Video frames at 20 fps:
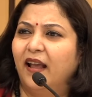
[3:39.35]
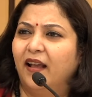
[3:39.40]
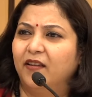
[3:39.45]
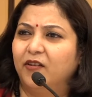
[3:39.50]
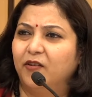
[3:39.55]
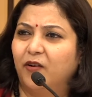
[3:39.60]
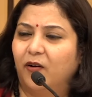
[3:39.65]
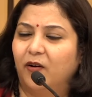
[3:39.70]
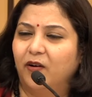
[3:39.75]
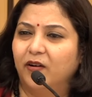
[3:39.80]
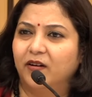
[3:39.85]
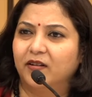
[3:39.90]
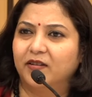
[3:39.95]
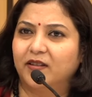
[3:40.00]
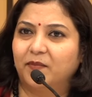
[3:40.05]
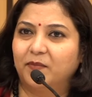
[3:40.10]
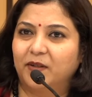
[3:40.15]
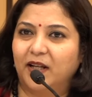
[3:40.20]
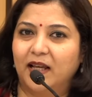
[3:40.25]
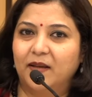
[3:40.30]
Your
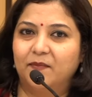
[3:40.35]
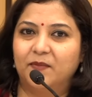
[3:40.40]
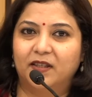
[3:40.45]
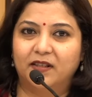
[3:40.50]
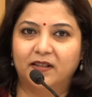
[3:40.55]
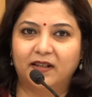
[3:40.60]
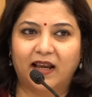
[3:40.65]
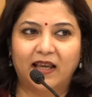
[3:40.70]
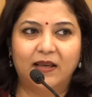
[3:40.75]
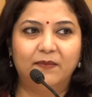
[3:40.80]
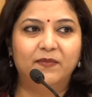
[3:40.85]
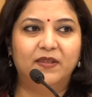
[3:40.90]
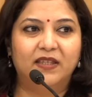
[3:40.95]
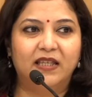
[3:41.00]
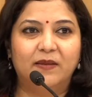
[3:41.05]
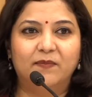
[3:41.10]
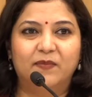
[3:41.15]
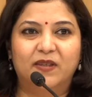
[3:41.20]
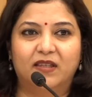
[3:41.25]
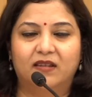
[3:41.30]
sometimes time
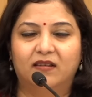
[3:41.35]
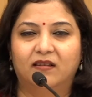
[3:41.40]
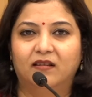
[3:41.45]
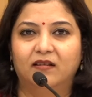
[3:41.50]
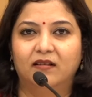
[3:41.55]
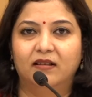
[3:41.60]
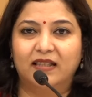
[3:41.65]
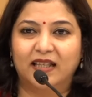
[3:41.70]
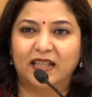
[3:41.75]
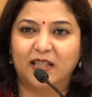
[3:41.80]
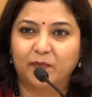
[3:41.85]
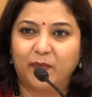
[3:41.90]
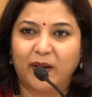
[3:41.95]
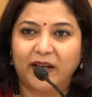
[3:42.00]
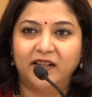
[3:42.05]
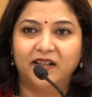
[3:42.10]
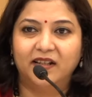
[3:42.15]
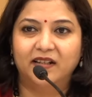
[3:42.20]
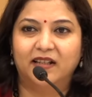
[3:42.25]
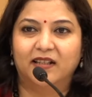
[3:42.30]
seems
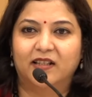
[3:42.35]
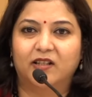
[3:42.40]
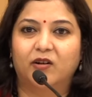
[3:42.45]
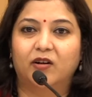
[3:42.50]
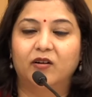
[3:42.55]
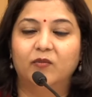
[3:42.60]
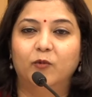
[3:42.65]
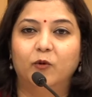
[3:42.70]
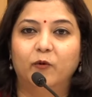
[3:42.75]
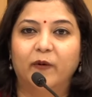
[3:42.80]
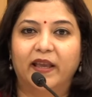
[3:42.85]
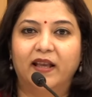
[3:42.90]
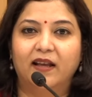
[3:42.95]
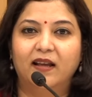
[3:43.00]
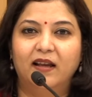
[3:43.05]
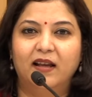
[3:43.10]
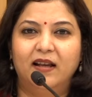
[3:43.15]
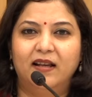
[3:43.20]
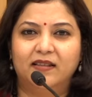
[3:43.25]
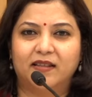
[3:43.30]
suspended. It's not moving.